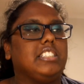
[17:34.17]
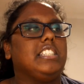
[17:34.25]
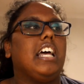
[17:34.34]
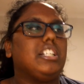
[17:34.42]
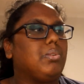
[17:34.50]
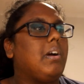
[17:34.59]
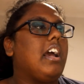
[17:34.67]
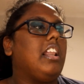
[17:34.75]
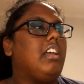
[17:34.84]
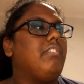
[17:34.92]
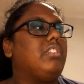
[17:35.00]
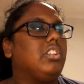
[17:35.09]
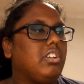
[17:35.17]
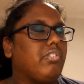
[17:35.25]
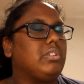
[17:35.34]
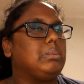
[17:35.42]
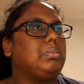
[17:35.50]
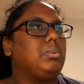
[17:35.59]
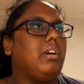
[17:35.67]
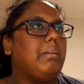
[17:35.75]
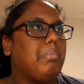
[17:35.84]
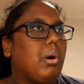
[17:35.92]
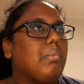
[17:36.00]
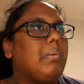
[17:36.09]
And that's why I love the difference between
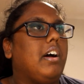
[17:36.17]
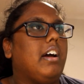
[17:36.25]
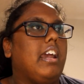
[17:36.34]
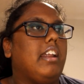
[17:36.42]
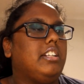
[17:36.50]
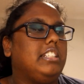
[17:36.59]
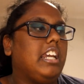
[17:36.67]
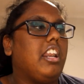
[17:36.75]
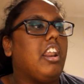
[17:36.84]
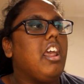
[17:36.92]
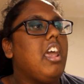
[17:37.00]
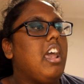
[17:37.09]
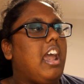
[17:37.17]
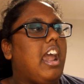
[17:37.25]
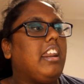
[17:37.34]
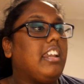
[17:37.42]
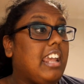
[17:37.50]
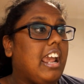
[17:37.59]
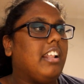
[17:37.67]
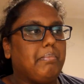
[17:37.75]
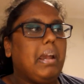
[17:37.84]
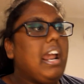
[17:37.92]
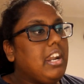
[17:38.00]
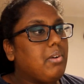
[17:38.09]
Boba and Din. And again,
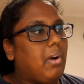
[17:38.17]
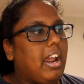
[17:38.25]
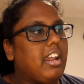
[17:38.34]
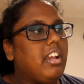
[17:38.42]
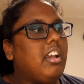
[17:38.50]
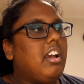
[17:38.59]
anyway,